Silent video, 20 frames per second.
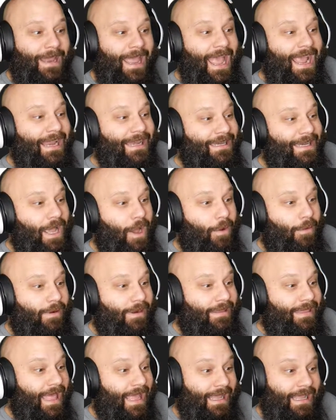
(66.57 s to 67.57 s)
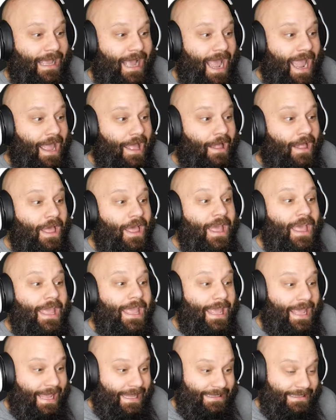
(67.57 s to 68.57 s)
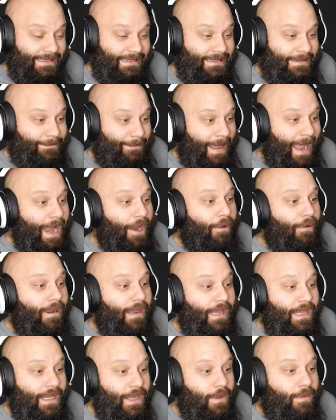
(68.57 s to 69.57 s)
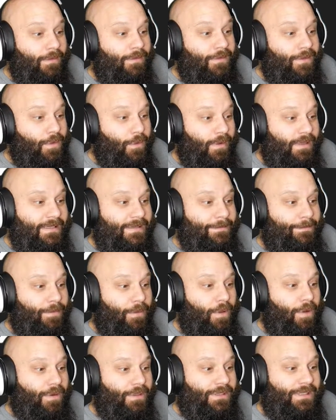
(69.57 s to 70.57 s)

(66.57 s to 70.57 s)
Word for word: Tech noted that Kyle is inspiring youths to explore